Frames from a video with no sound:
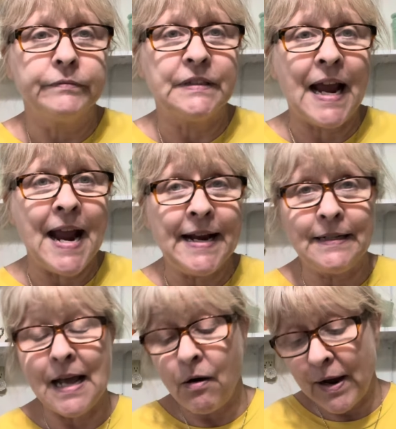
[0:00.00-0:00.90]
Dang,
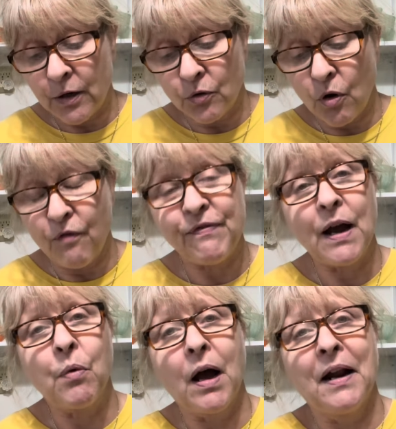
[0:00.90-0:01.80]
now I don't know if I
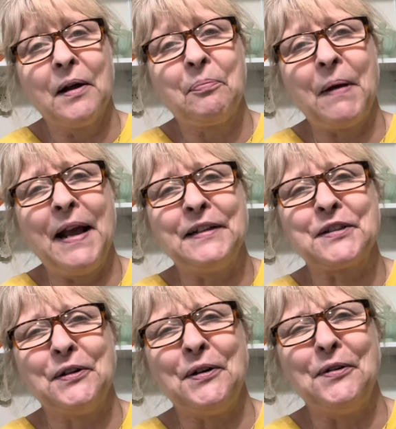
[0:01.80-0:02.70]
want to paint
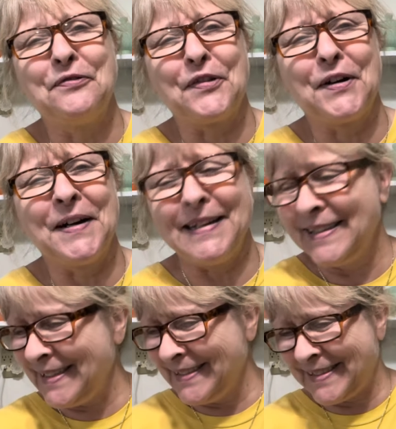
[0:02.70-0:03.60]
over
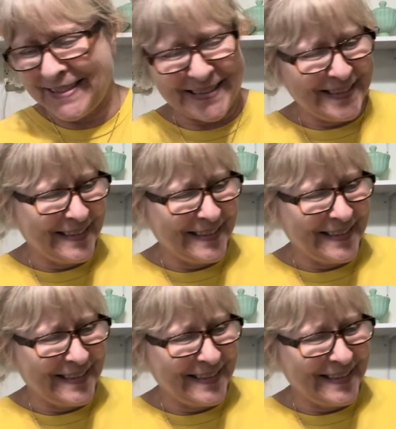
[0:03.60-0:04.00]
it.